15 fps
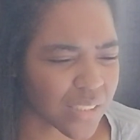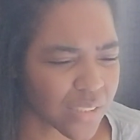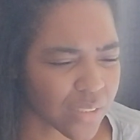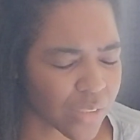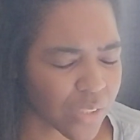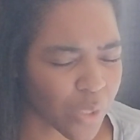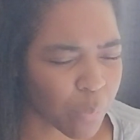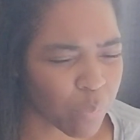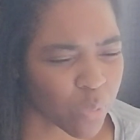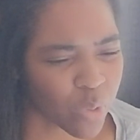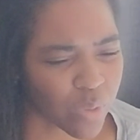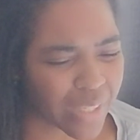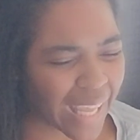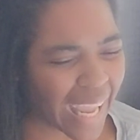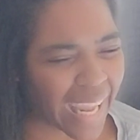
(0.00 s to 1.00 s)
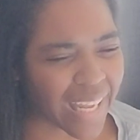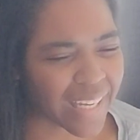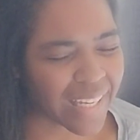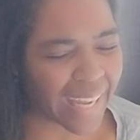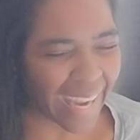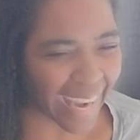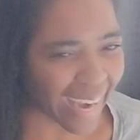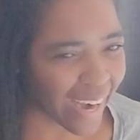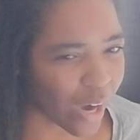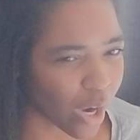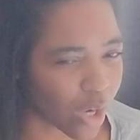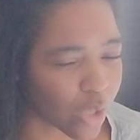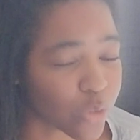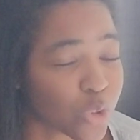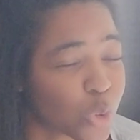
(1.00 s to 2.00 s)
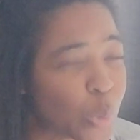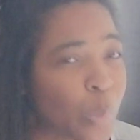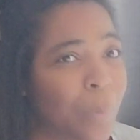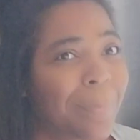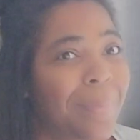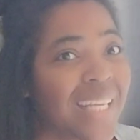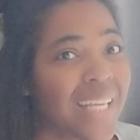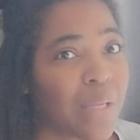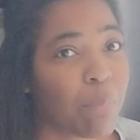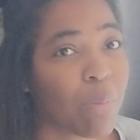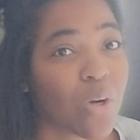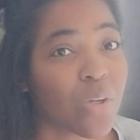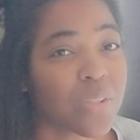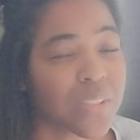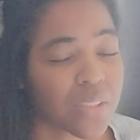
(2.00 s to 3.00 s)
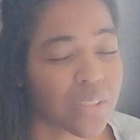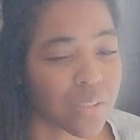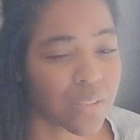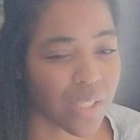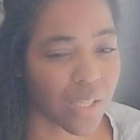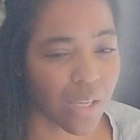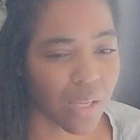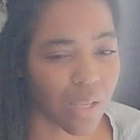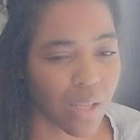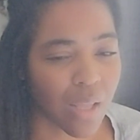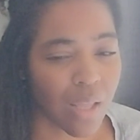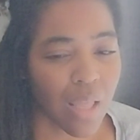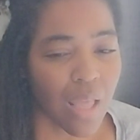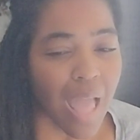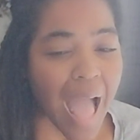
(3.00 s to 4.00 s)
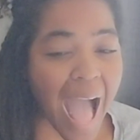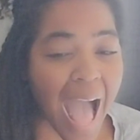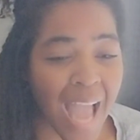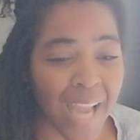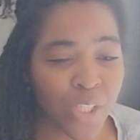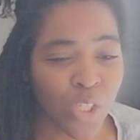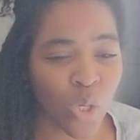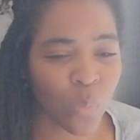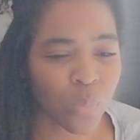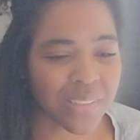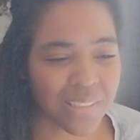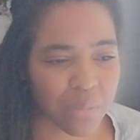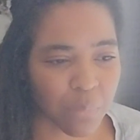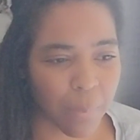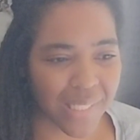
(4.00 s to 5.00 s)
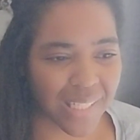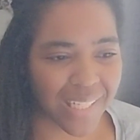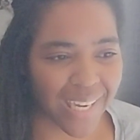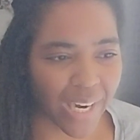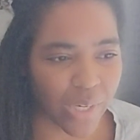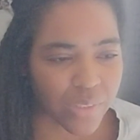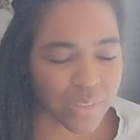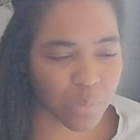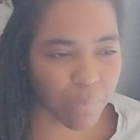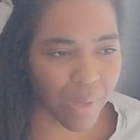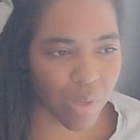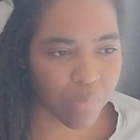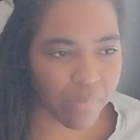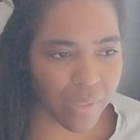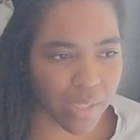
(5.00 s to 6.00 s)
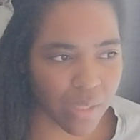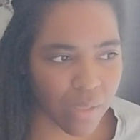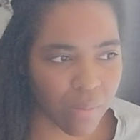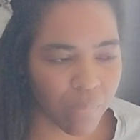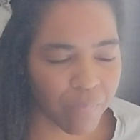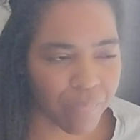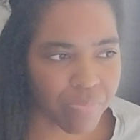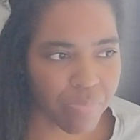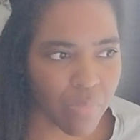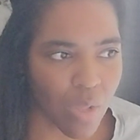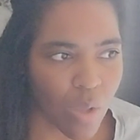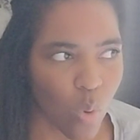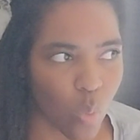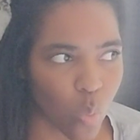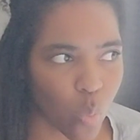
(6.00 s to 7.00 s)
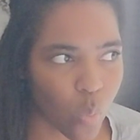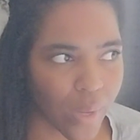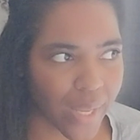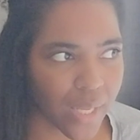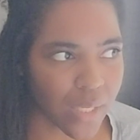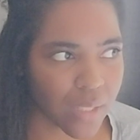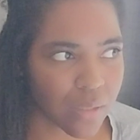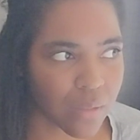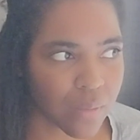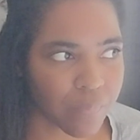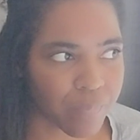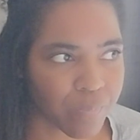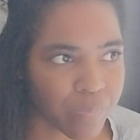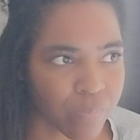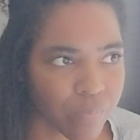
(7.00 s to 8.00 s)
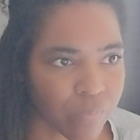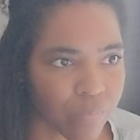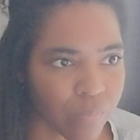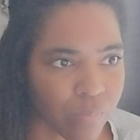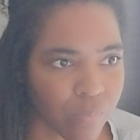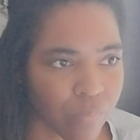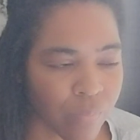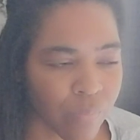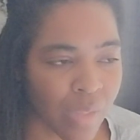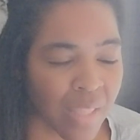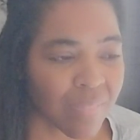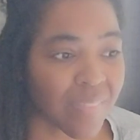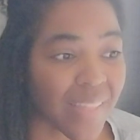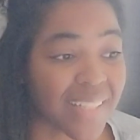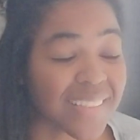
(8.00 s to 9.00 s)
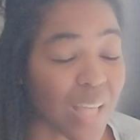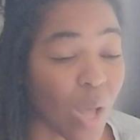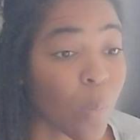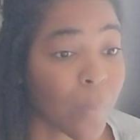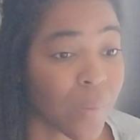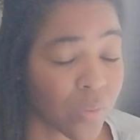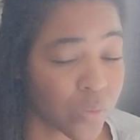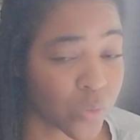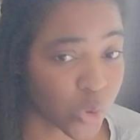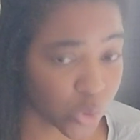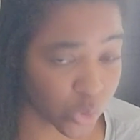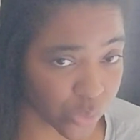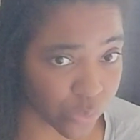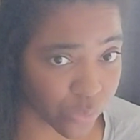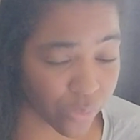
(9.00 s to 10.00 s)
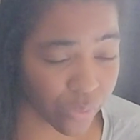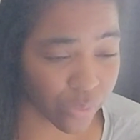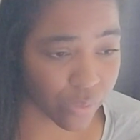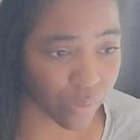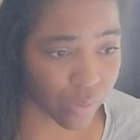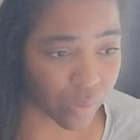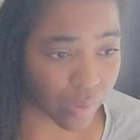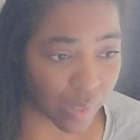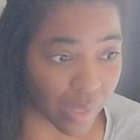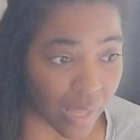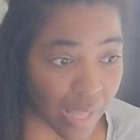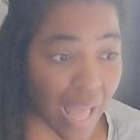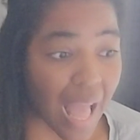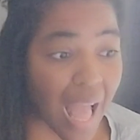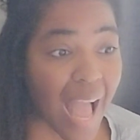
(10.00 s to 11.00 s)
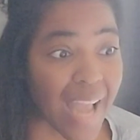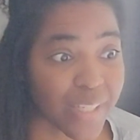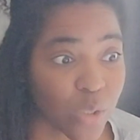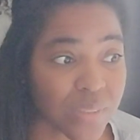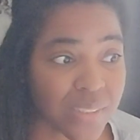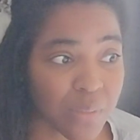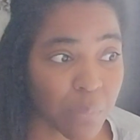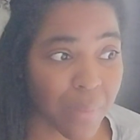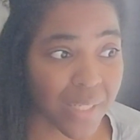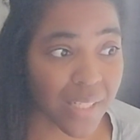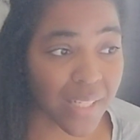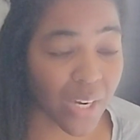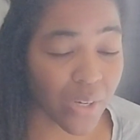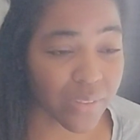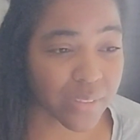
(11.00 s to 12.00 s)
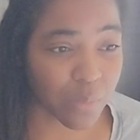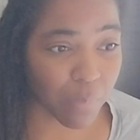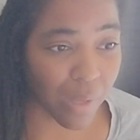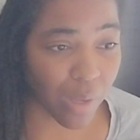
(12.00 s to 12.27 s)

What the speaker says: communicate care to me personally. I know when somebody cares about me when they tell me the truth. I know somebody cares about